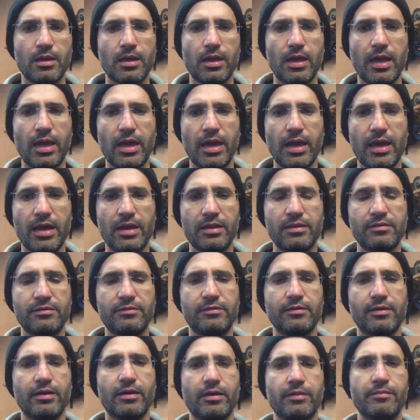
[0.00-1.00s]
and
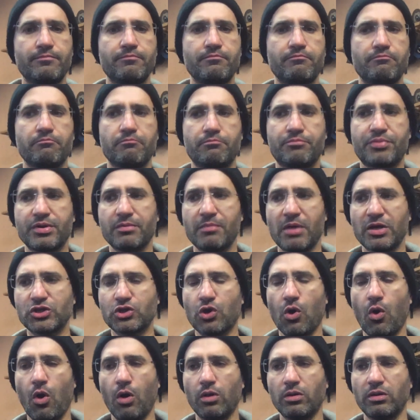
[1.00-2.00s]
pretty much
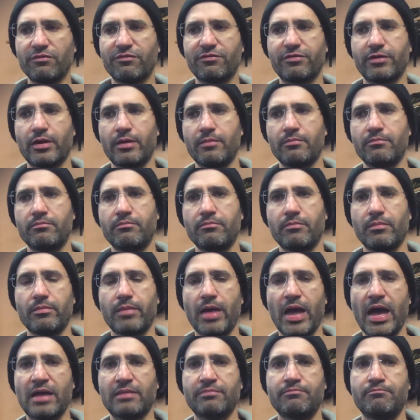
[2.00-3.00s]
all of them
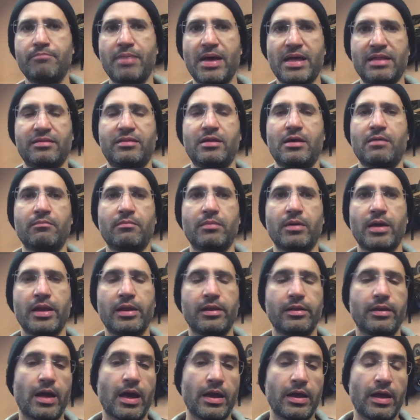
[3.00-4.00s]
had bent them,
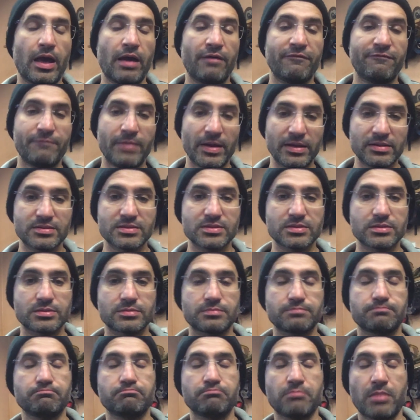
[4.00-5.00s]
and I've bent
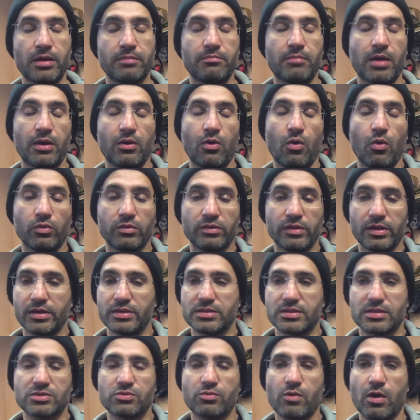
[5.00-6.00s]
my old
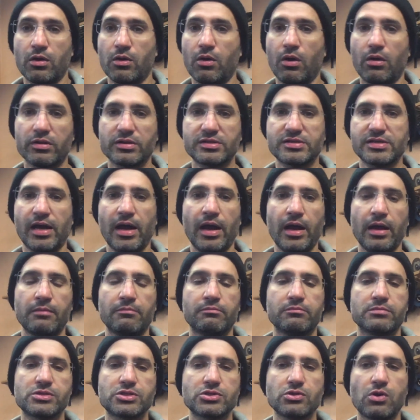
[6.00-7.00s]
links as well all the
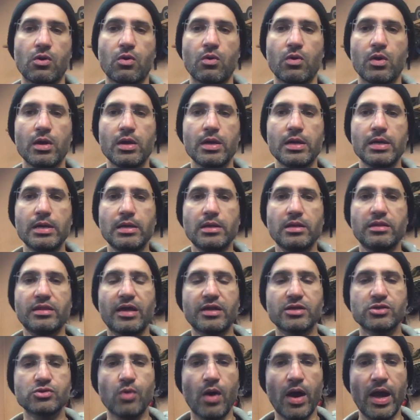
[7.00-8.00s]
time. So
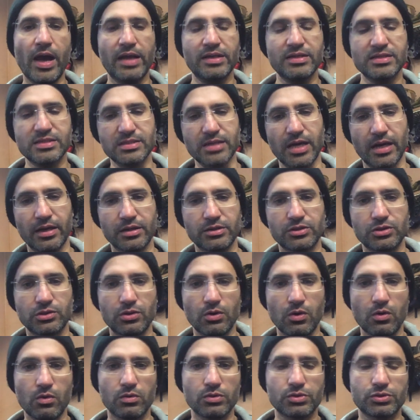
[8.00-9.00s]
that is why I decided
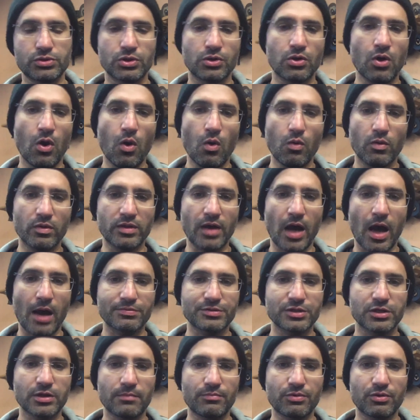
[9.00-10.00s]
to go with
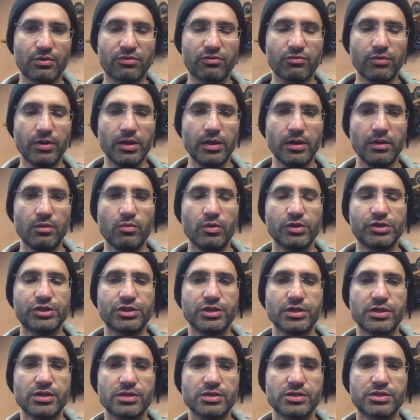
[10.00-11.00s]
option number 3, which
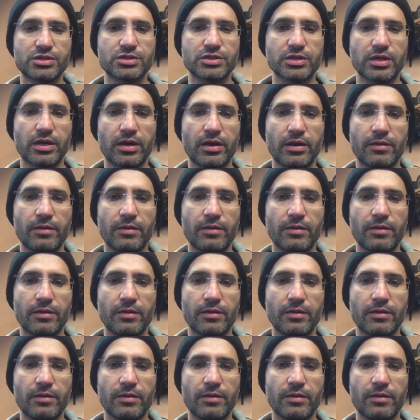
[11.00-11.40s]
is